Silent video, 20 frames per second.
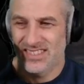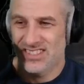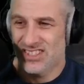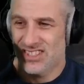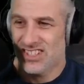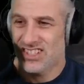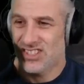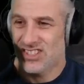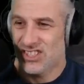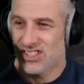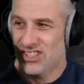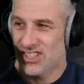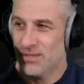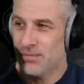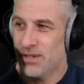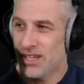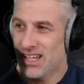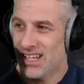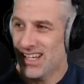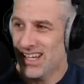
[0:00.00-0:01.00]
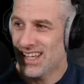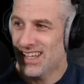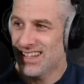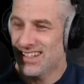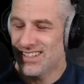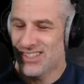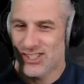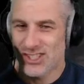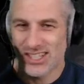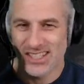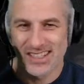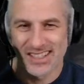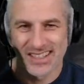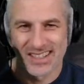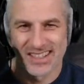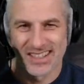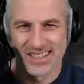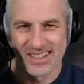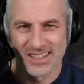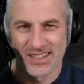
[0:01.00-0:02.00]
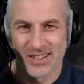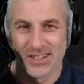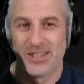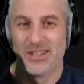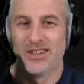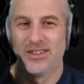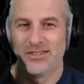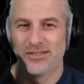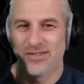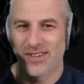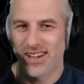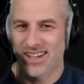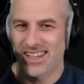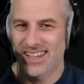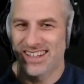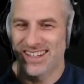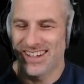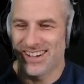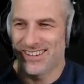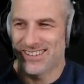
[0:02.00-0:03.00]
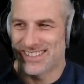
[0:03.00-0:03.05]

She's shimmying it, isn't she? Fucking hell,